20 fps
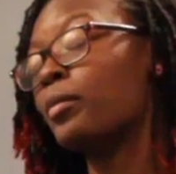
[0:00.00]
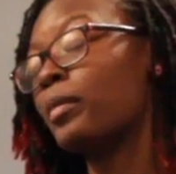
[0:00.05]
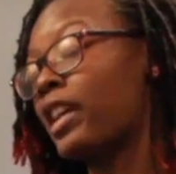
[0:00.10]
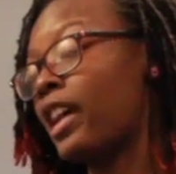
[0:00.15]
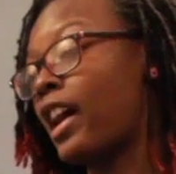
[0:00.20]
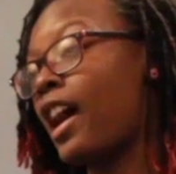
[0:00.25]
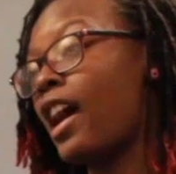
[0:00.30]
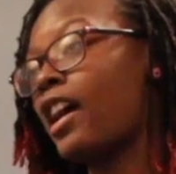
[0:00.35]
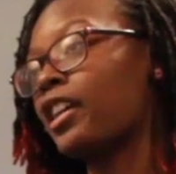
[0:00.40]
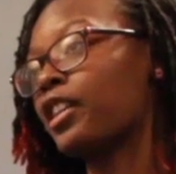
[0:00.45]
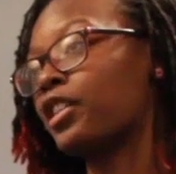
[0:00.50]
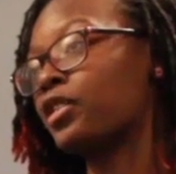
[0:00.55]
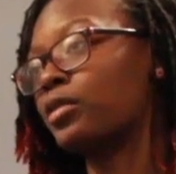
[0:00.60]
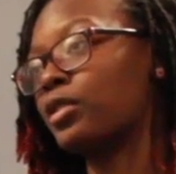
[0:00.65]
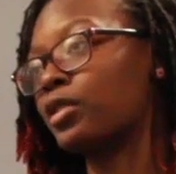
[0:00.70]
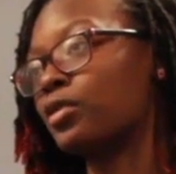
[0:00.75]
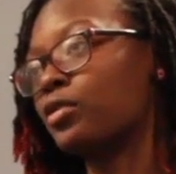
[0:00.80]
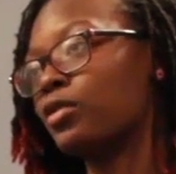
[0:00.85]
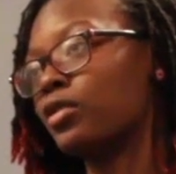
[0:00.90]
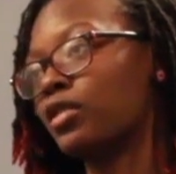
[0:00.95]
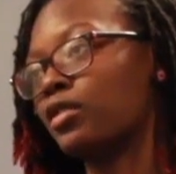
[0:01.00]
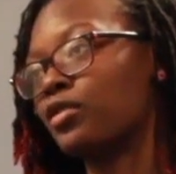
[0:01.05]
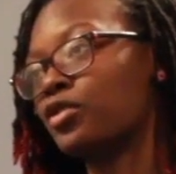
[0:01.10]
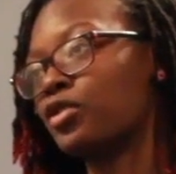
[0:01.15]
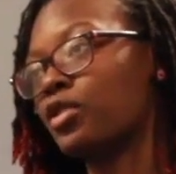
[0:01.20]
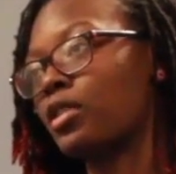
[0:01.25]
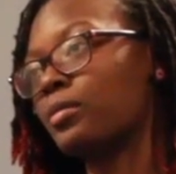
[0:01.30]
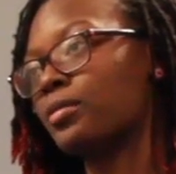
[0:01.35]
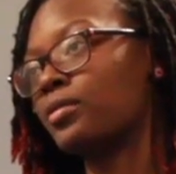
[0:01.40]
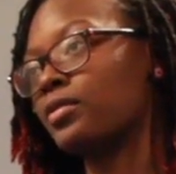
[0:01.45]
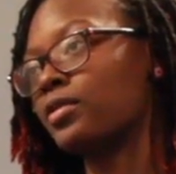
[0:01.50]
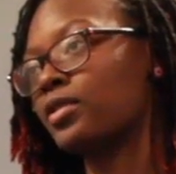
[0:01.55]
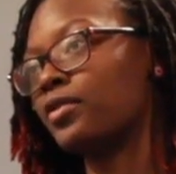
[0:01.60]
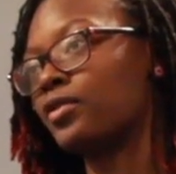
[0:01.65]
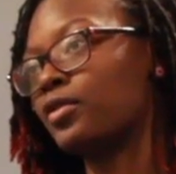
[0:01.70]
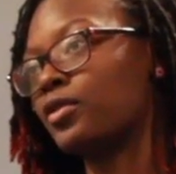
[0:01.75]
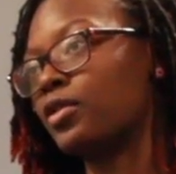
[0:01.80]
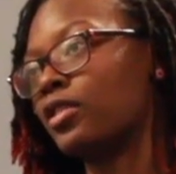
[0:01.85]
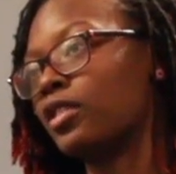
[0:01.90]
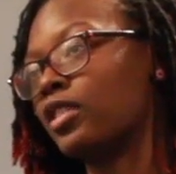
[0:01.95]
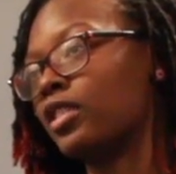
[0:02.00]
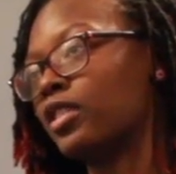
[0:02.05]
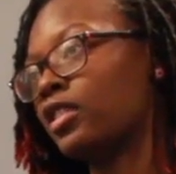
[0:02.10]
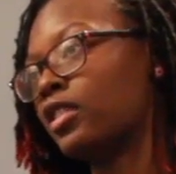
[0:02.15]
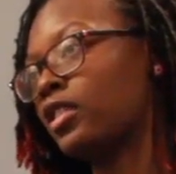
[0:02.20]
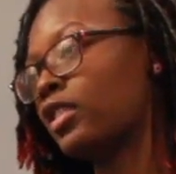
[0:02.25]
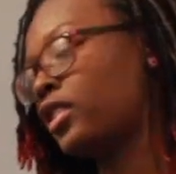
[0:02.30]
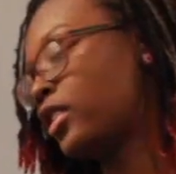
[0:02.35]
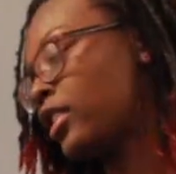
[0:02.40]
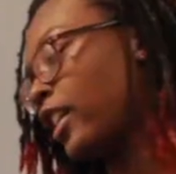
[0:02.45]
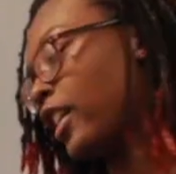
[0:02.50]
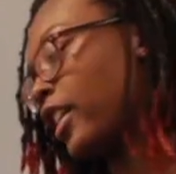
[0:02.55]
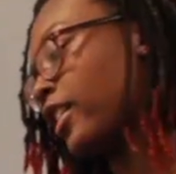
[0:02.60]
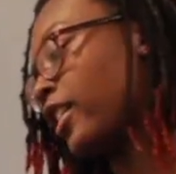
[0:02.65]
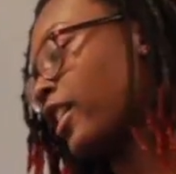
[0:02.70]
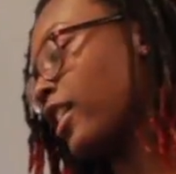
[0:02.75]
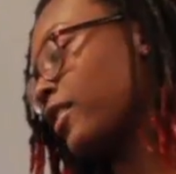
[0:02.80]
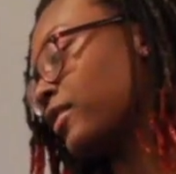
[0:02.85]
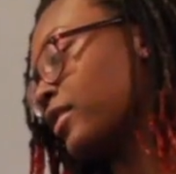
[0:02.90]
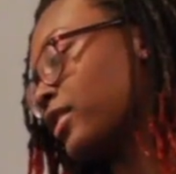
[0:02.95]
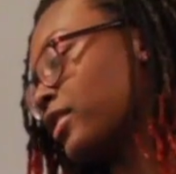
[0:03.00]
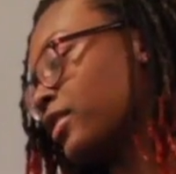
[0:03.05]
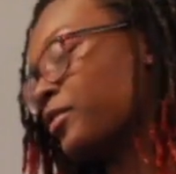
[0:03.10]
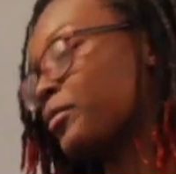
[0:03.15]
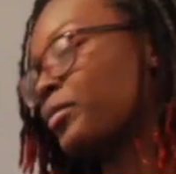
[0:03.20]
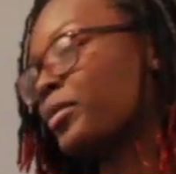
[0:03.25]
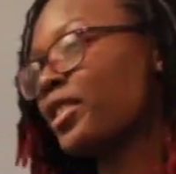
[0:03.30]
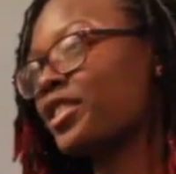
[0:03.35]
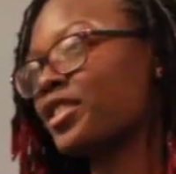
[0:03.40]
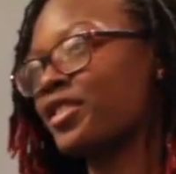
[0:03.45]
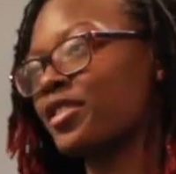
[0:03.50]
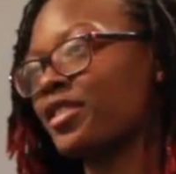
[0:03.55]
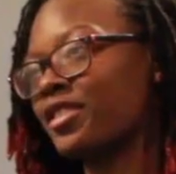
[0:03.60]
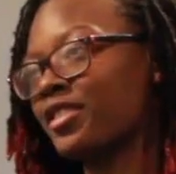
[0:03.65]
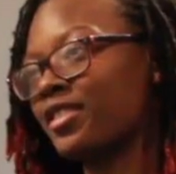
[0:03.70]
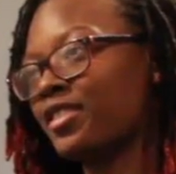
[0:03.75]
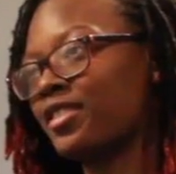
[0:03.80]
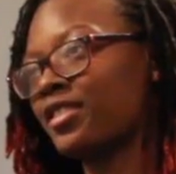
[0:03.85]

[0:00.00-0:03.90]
well may I quit a court of troubles for a convent of pleasure.